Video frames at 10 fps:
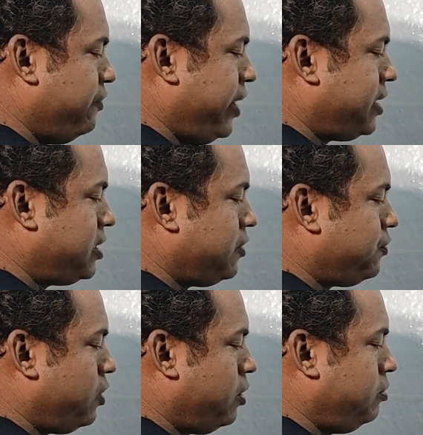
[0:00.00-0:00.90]
Vector
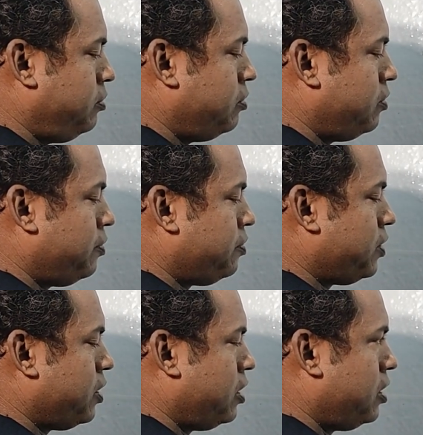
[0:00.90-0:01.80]
form
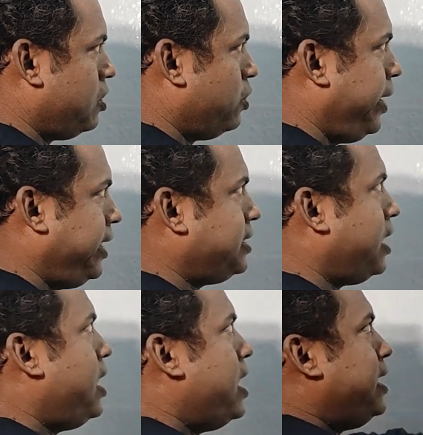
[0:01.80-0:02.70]
when
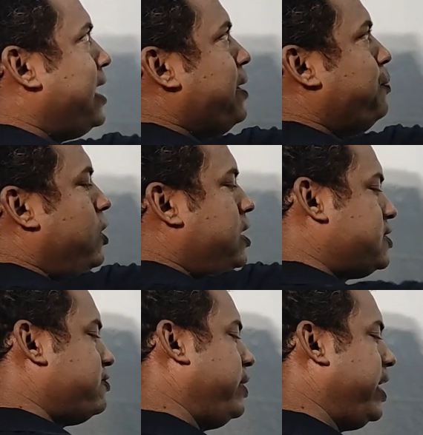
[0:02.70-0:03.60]
the dipole
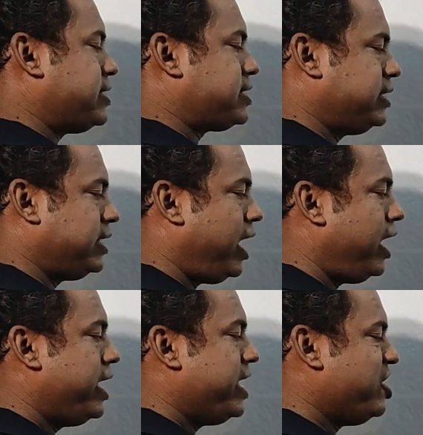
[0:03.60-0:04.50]
is placed in
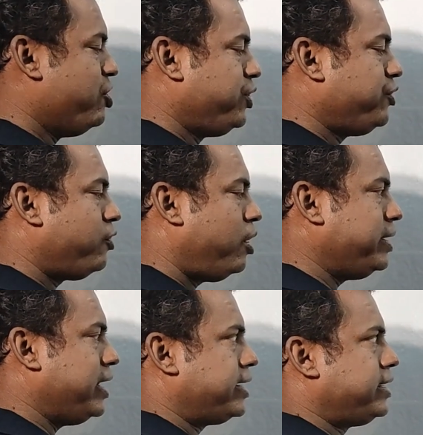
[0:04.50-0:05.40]
the
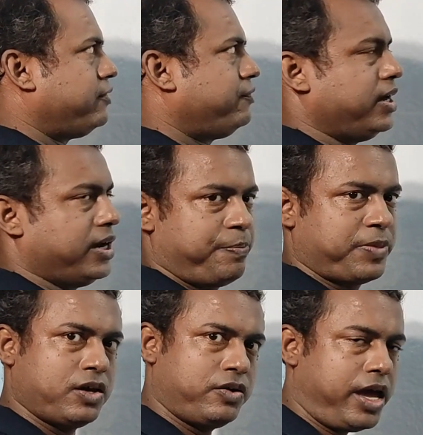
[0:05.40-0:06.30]
uniform electric field.
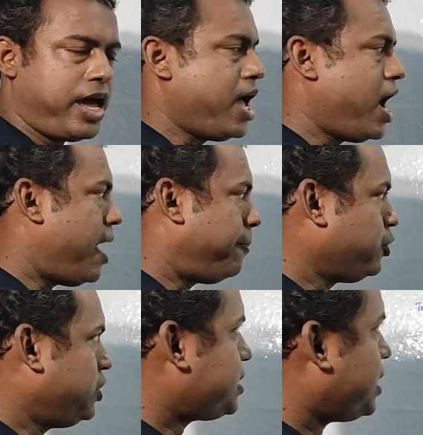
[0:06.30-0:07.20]
Okay, up
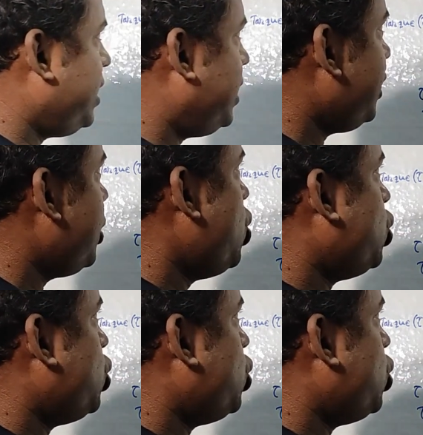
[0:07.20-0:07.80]
to this clear?